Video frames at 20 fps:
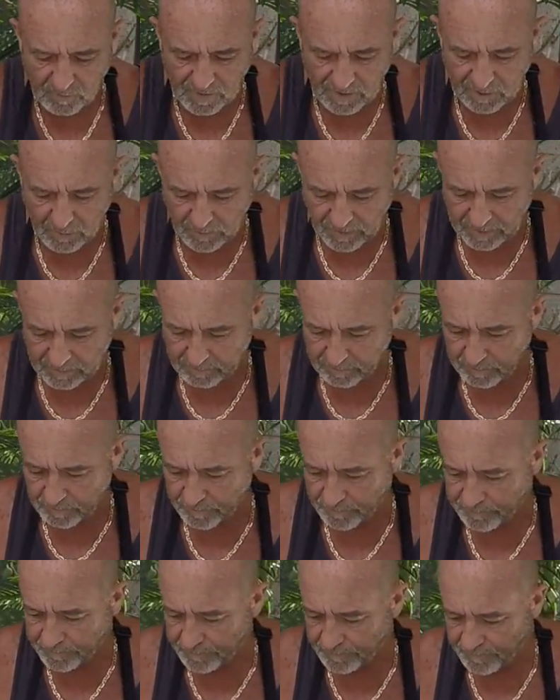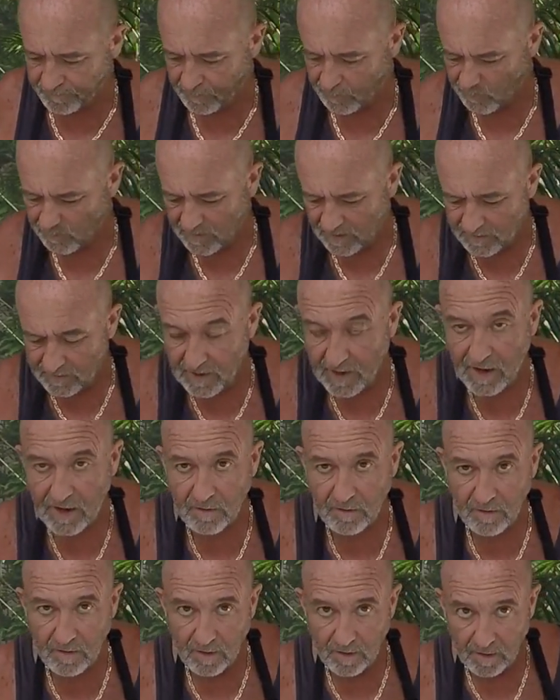anyway, that.
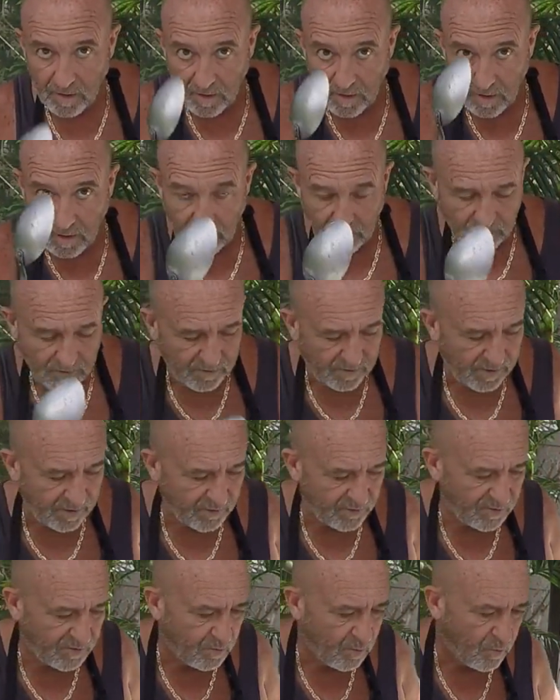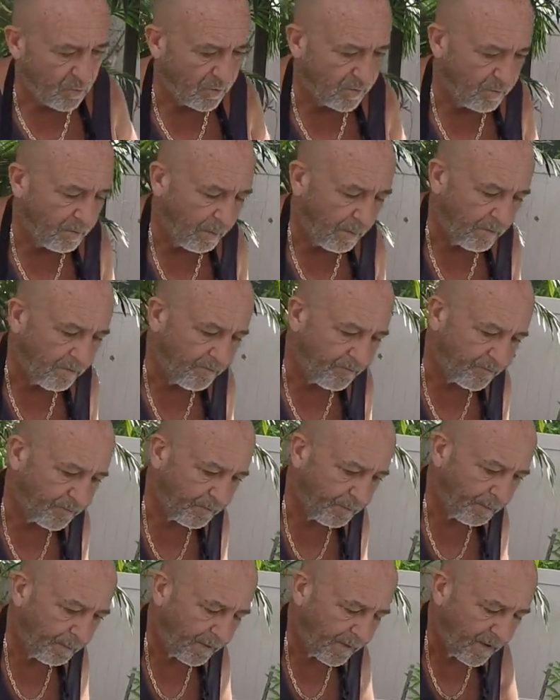Need a spoon.
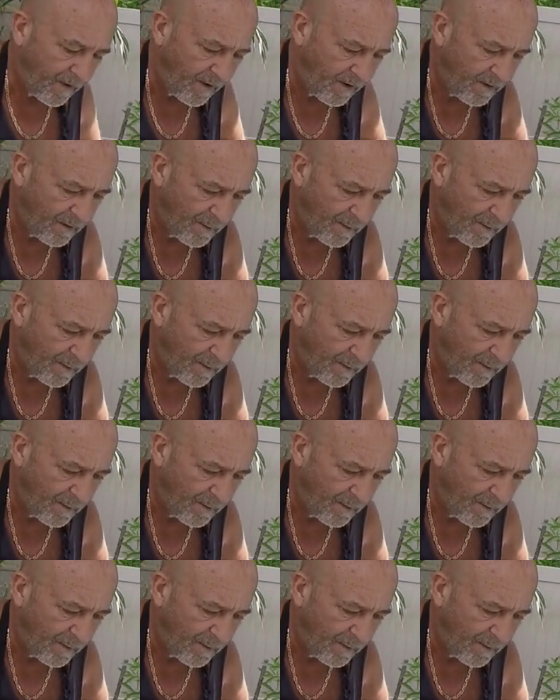Okay?